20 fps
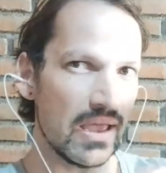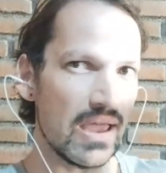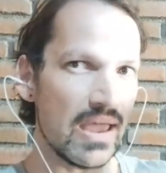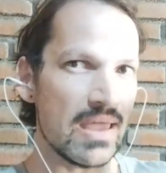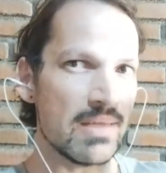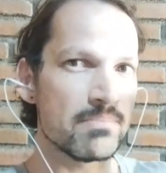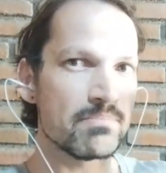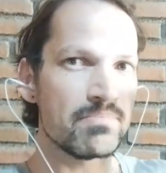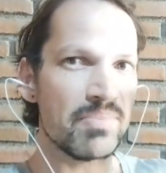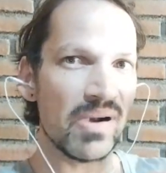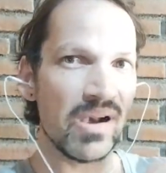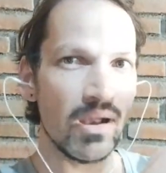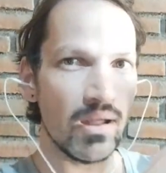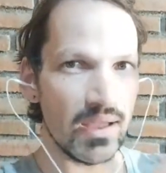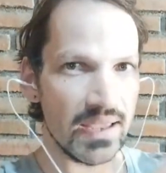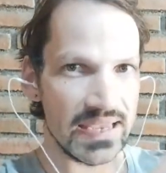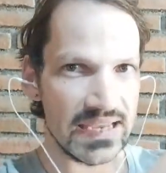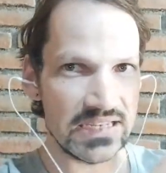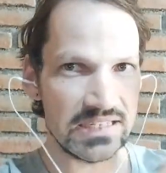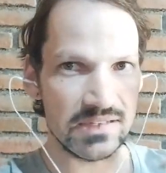
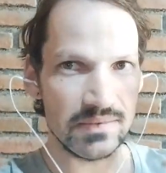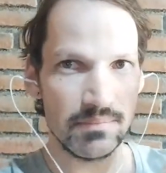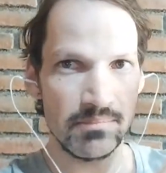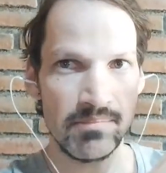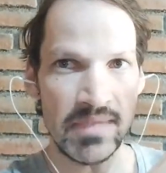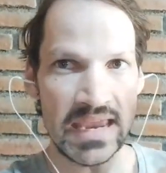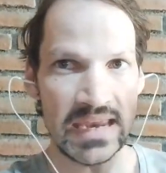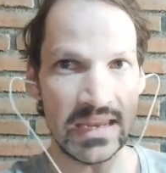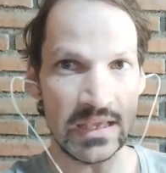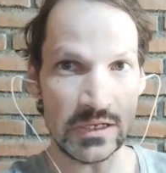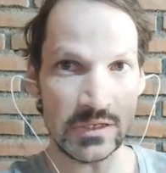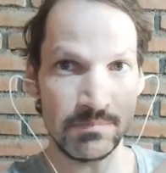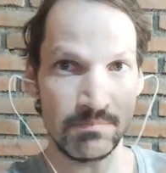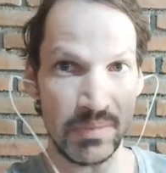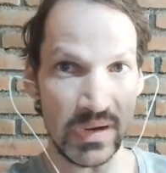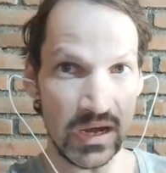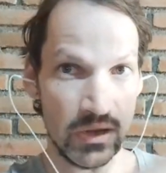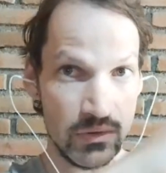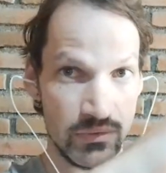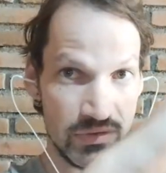implied meanings
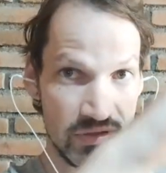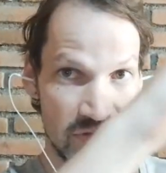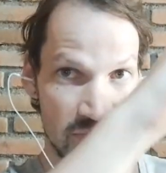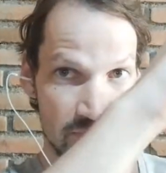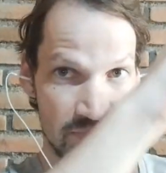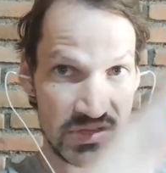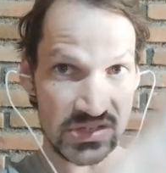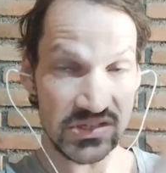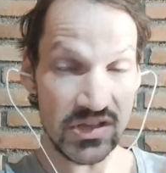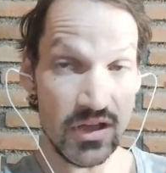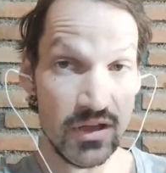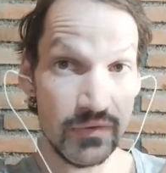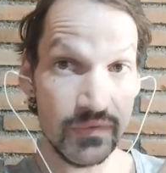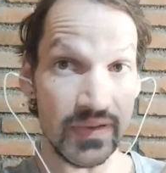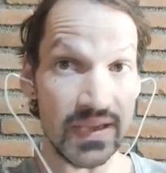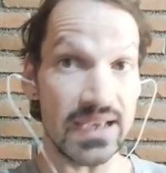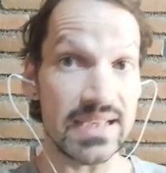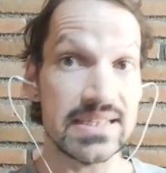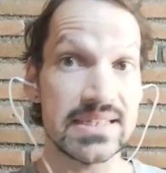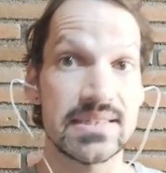below the
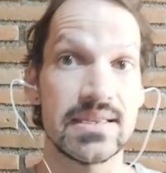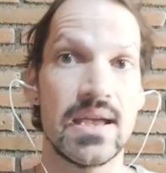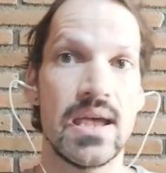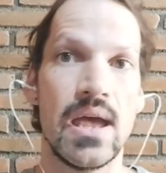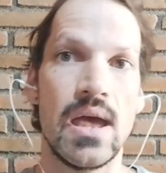surface